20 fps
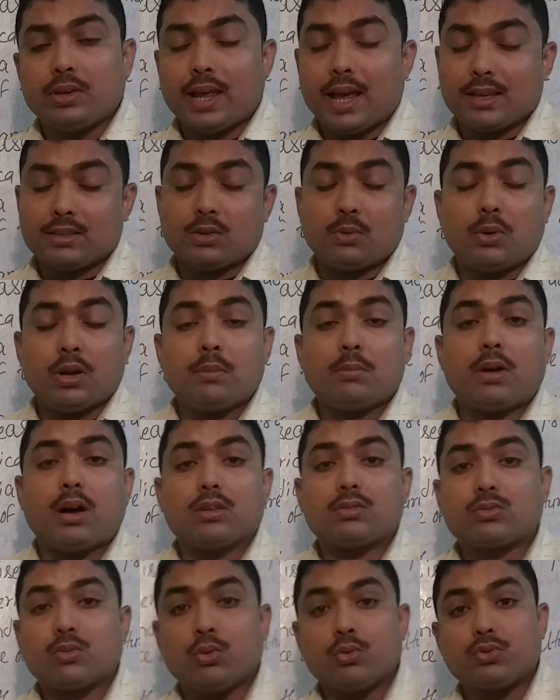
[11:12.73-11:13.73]
as a 1
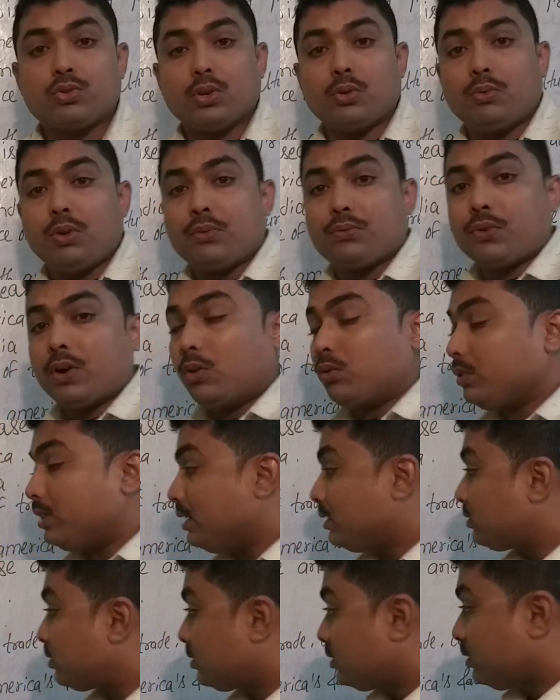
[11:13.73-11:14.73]
marks question we found
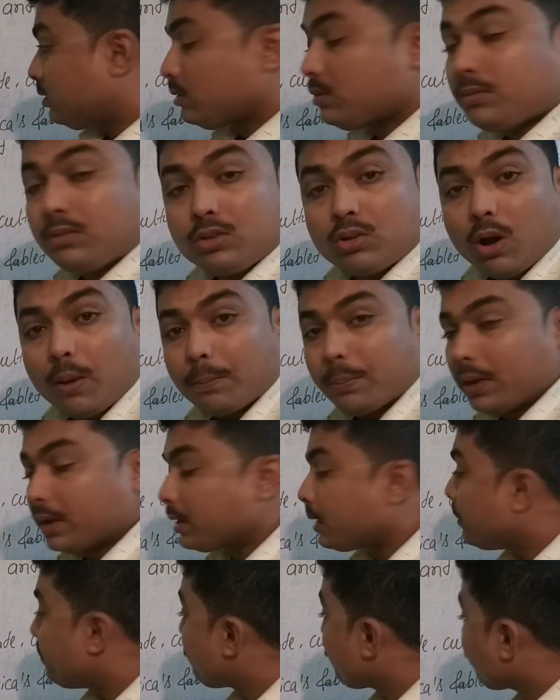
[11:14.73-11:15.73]
this
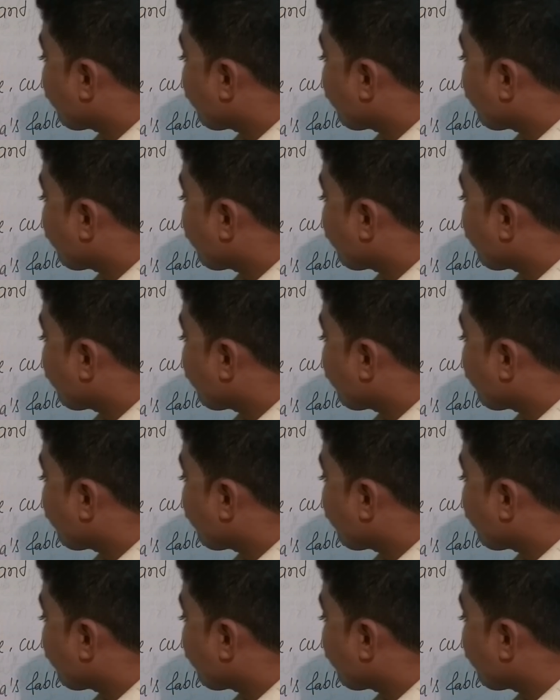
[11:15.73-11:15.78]
topic.